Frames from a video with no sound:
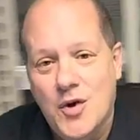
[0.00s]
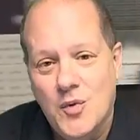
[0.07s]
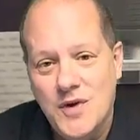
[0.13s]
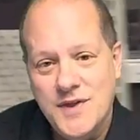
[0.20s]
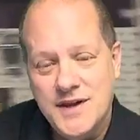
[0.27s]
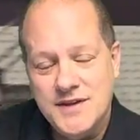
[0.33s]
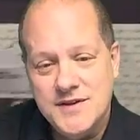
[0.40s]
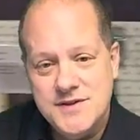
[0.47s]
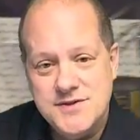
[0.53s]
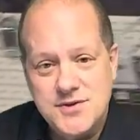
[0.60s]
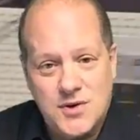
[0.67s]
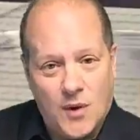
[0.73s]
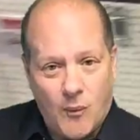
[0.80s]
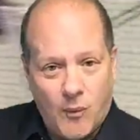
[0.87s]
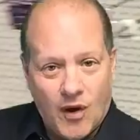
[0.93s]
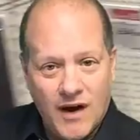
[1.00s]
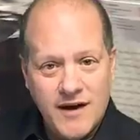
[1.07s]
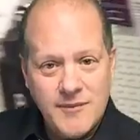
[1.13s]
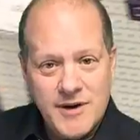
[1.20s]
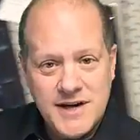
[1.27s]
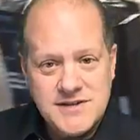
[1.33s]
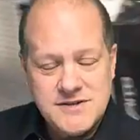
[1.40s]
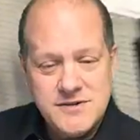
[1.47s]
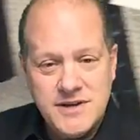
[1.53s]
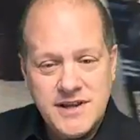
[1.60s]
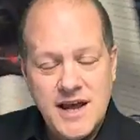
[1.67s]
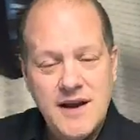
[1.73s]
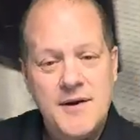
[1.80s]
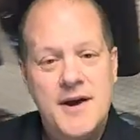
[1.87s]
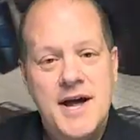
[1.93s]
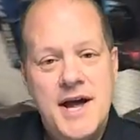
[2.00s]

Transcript: within the store. Why am I doing that?